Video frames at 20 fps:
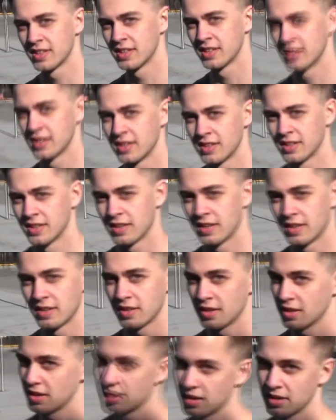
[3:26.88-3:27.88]
Okay.
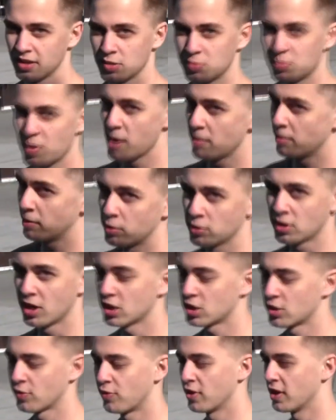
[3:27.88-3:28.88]
Yeah, it's baby will
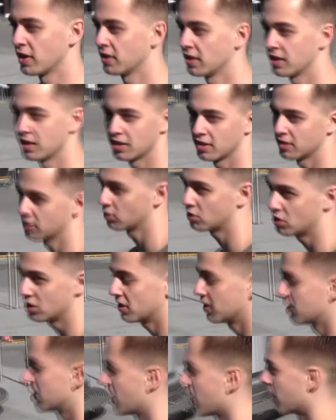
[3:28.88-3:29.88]
catch a fade, nigga. No
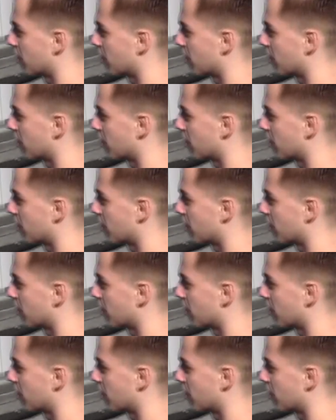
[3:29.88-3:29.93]
cheating.